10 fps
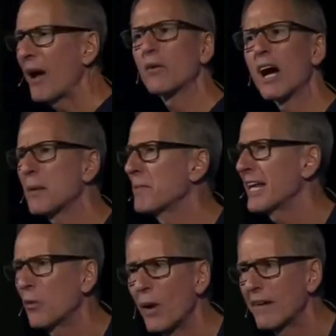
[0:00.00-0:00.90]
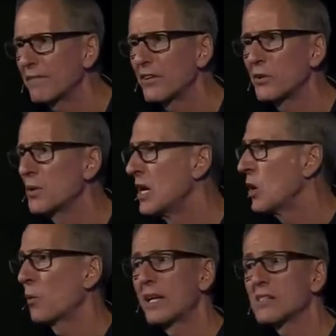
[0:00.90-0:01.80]
how God made a way for you
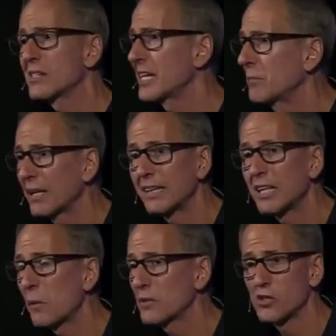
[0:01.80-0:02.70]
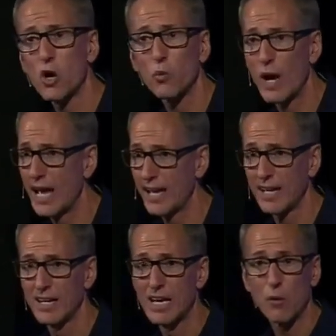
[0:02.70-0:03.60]
when it seemed like there was no
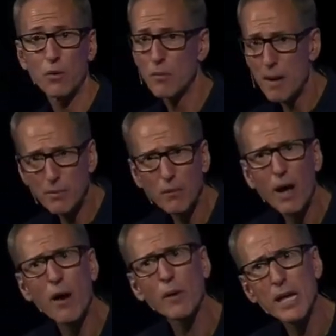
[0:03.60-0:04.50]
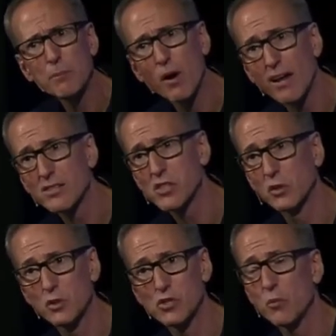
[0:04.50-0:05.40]
way. Remember how he brought a
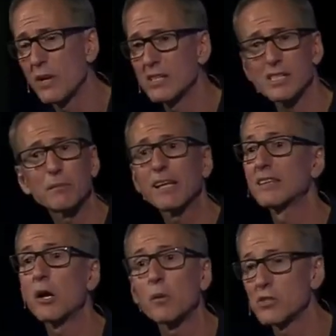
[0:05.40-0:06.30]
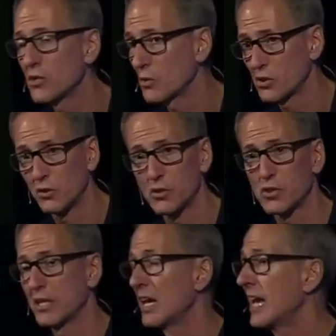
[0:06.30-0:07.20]
solution when it seemed like there was no
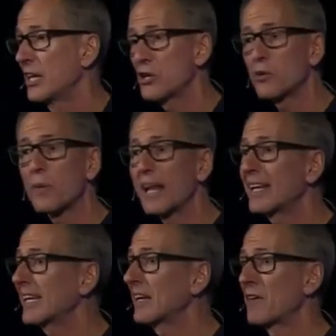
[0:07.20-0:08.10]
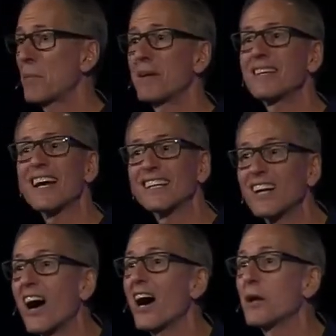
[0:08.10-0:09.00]
solution. You're ready to give up, and yet
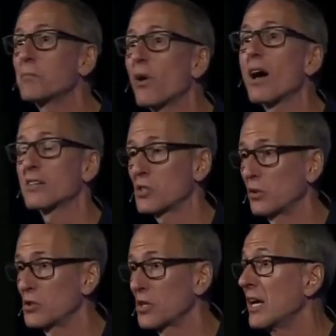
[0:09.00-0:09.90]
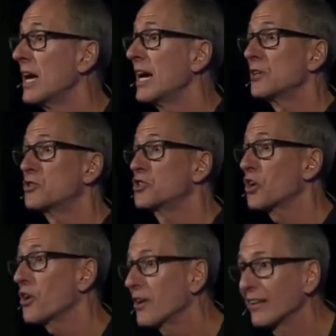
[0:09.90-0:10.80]
God brought a solution.
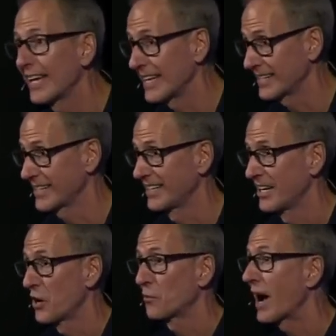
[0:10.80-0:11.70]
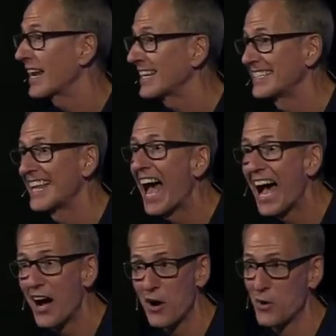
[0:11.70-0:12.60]
Journal it. Write it
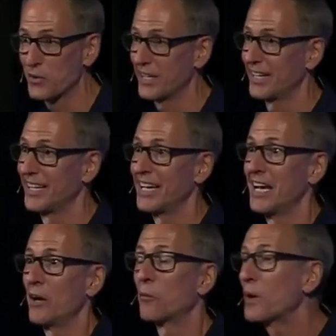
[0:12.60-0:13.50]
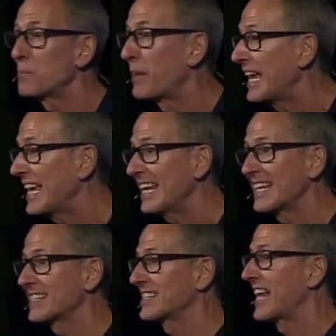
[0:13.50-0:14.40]
down. Repeat
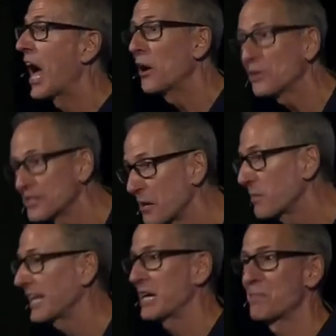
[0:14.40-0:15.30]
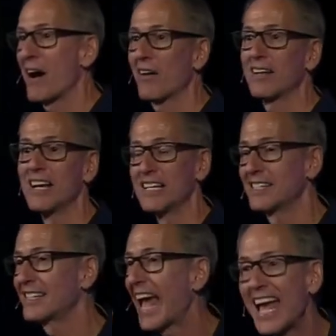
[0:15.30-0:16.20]
it. Tell somebody about it.
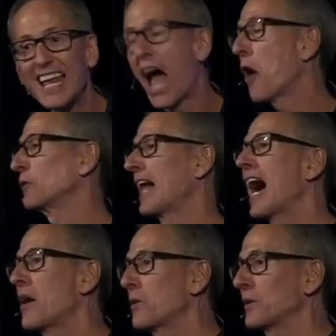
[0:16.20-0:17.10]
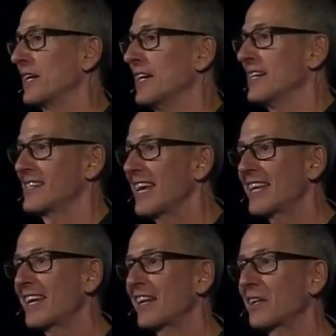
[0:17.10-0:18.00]
Say it out loud. Sing
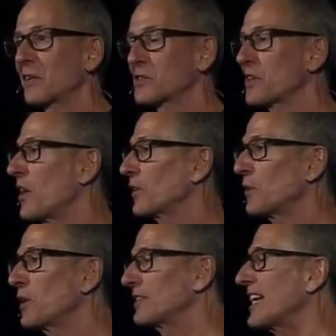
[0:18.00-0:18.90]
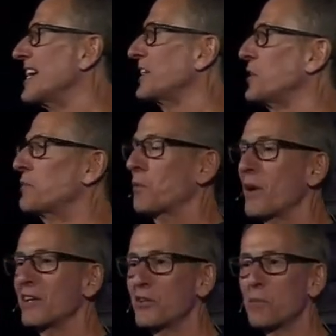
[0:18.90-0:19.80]
it in a little song. Lord, thank you for
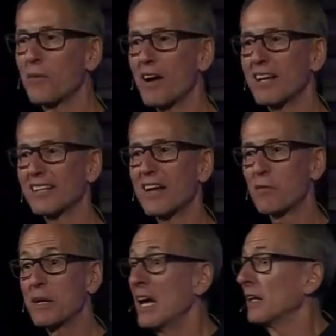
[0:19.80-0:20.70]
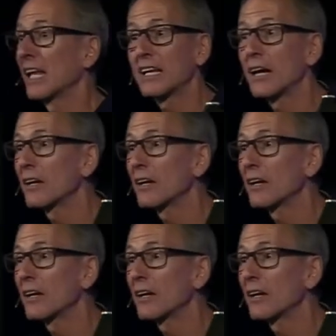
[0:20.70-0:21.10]
when you provided that for me. Like,